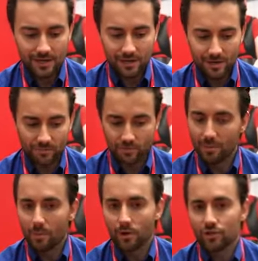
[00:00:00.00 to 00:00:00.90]
You have a
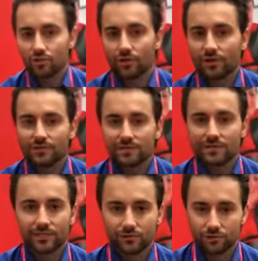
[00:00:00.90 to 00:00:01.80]
rubber washer on it to
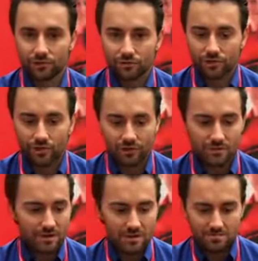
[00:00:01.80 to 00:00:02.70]
seal the suction,
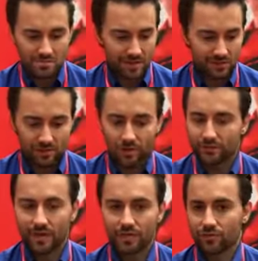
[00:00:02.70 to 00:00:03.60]
and there's no
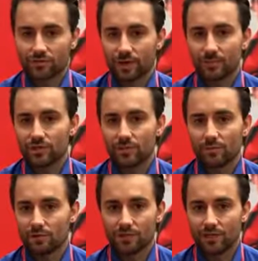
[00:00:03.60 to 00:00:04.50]
danger of damaging the
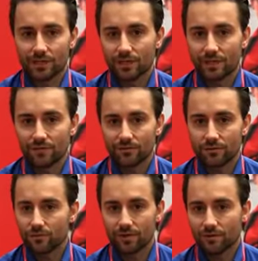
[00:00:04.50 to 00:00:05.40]
machine in the
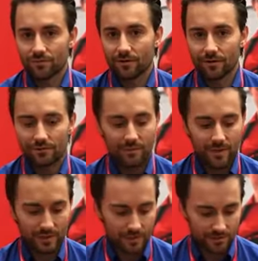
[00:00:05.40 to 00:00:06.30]
future for
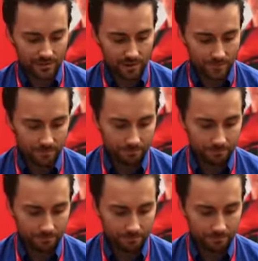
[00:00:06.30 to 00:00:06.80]
many years to come.